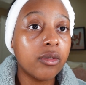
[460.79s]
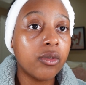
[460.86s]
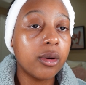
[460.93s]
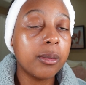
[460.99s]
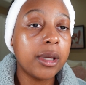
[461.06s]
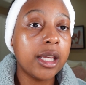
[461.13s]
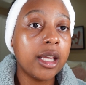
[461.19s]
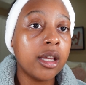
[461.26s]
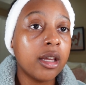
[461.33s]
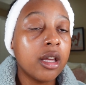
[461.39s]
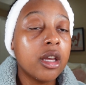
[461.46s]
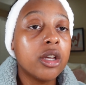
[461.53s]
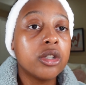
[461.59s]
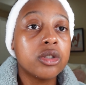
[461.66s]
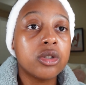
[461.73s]
for me
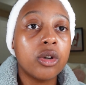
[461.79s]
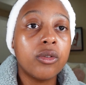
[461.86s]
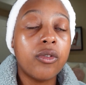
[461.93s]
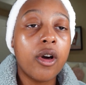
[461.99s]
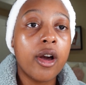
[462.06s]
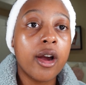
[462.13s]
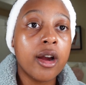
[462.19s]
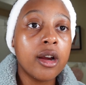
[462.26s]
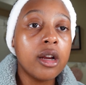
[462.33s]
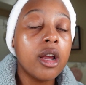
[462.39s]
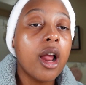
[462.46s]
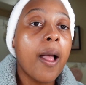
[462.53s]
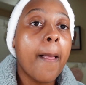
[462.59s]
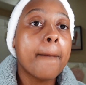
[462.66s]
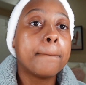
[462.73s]
so far.
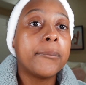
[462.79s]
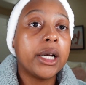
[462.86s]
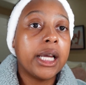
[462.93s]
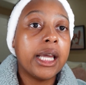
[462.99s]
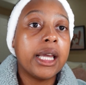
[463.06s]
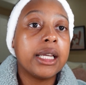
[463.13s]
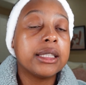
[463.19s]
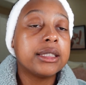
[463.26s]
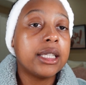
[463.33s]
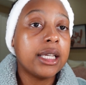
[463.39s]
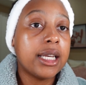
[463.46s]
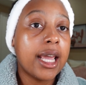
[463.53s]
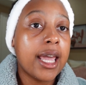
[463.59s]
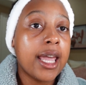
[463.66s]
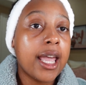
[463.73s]
But
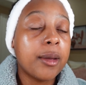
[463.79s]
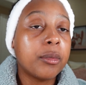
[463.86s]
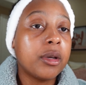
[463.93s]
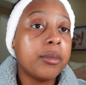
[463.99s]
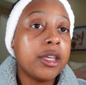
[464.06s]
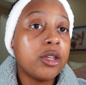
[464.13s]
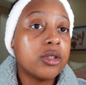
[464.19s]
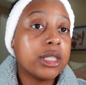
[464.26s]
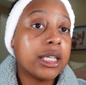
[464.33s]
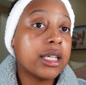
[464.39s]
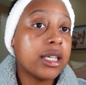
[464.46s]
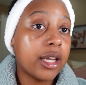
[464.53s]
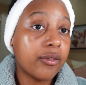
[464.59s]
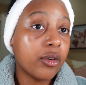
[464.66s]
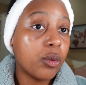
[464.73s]
today I'm going to be using a
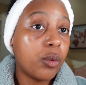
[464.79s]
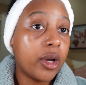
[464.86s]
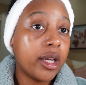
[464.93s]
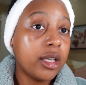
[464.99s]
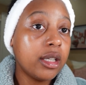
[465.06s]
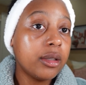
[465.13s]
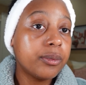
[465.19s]
different one.